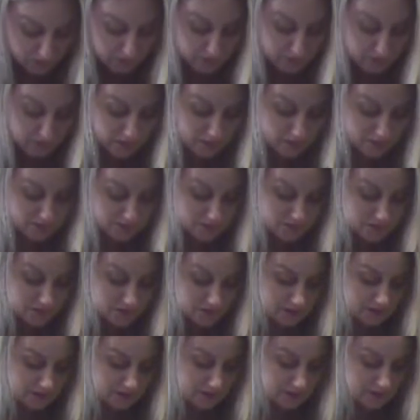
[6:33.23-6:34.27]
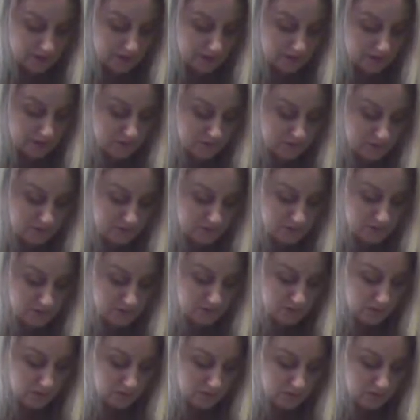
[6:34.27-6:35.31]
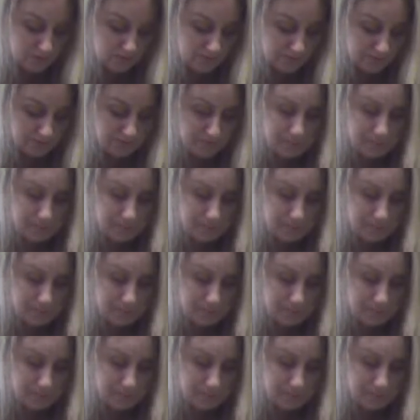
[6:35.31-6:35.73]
Okay, so now we're going to do this one.